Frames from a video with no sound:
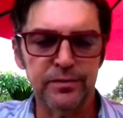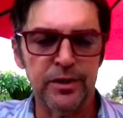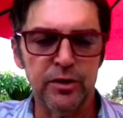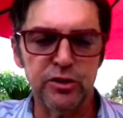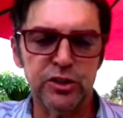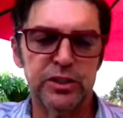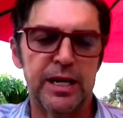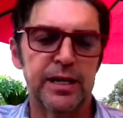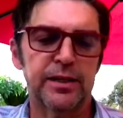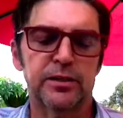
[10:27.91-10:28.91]

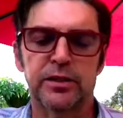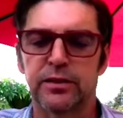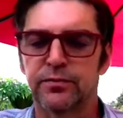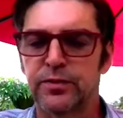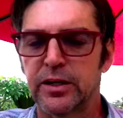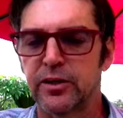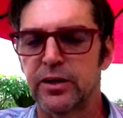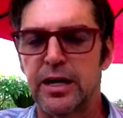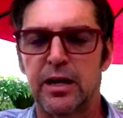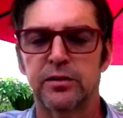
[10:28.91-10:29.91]
understand it, didn't figure it
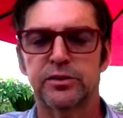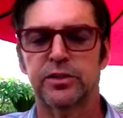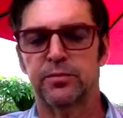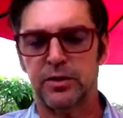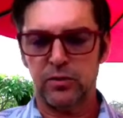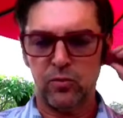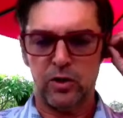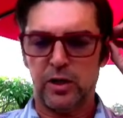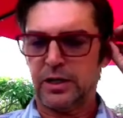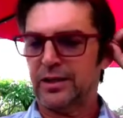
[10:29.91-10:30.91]
out, sim didn't
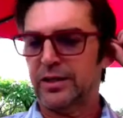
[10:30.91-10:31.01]
work,